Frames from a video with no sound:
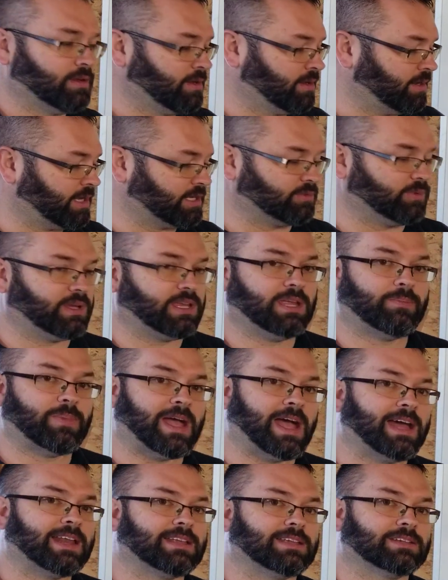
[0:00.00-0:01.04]
as we keep
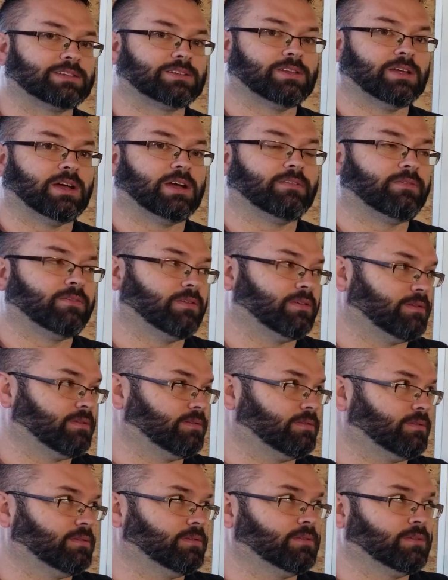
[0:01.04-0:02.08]
adding stuff,
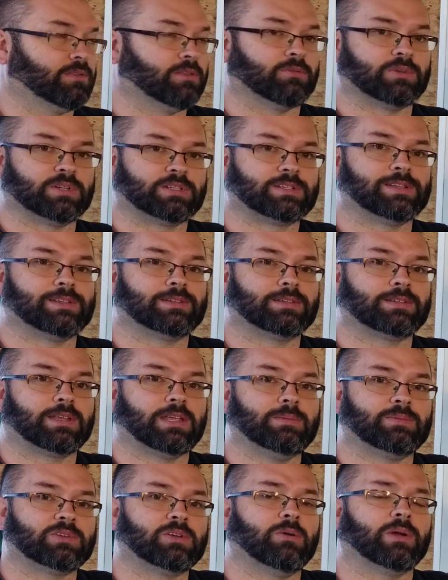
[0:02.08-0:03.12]
the resistance keeps
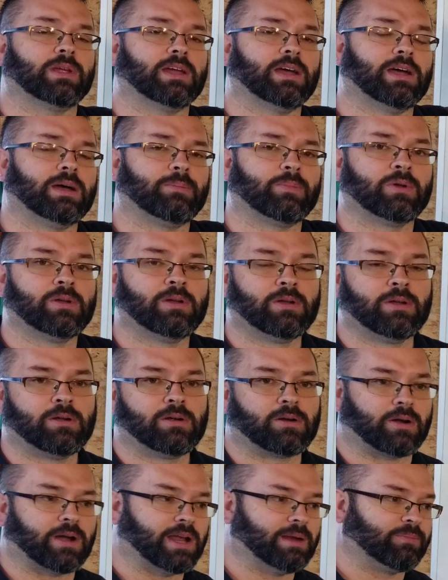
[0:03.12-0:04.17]
going up,
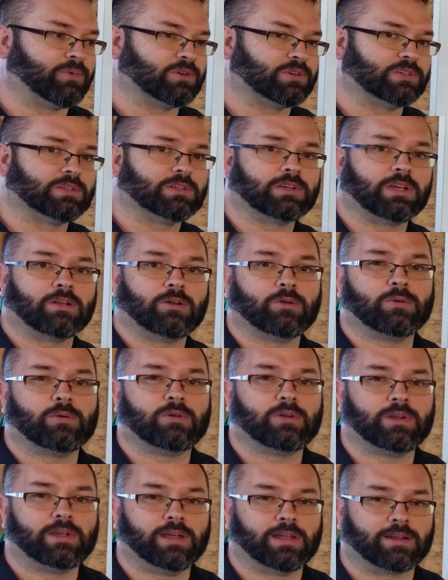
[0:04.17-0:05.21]
our amperage is going
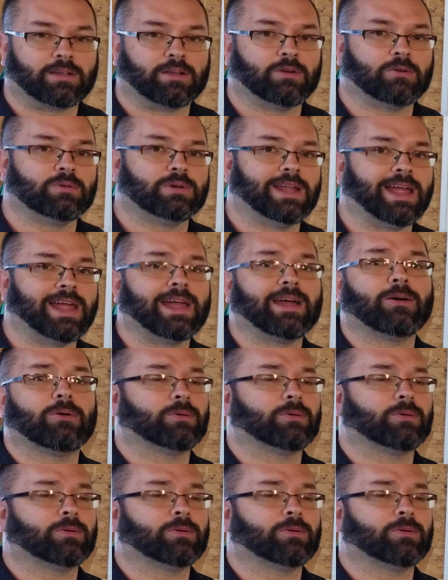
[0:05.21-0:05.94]
to go down.